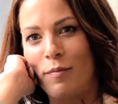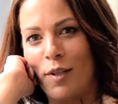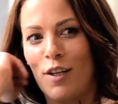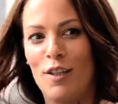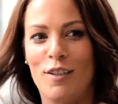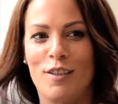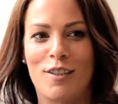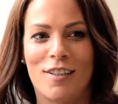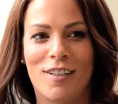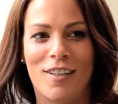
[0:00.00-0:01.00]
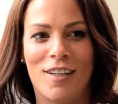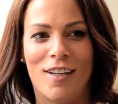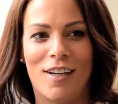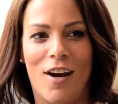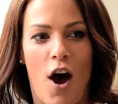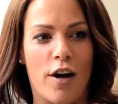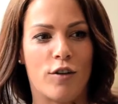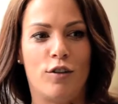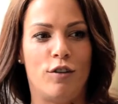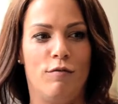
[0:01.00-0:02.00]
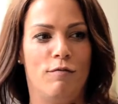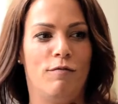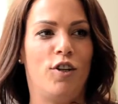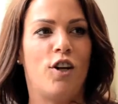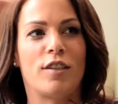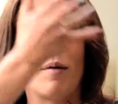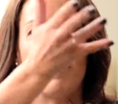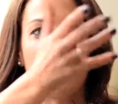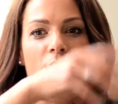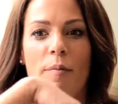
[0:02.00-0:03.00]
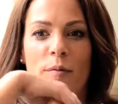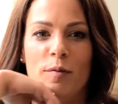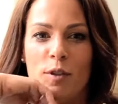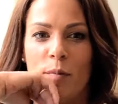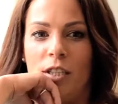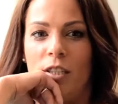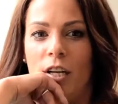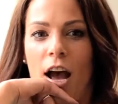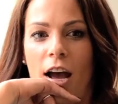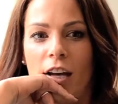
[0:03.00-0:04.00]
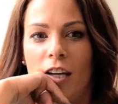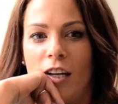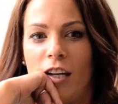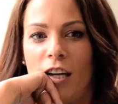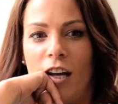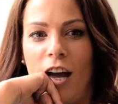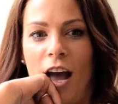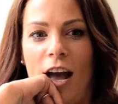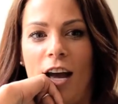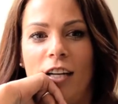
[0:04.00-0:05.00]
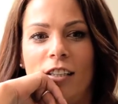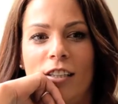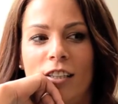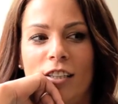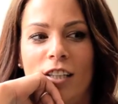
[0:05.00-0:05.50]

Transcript: Because I could, you know, something could happen to me today and